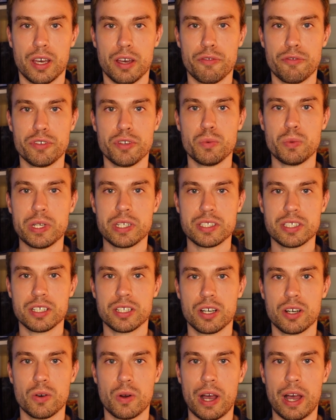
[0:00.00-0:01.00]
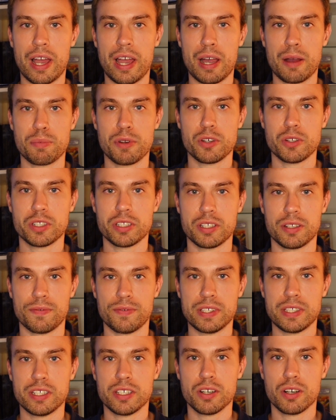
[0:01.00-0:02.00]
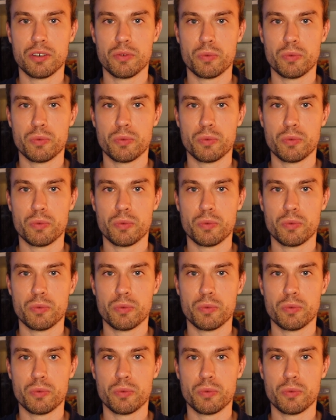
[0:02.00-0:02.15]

A few weeks ago I uploaded a video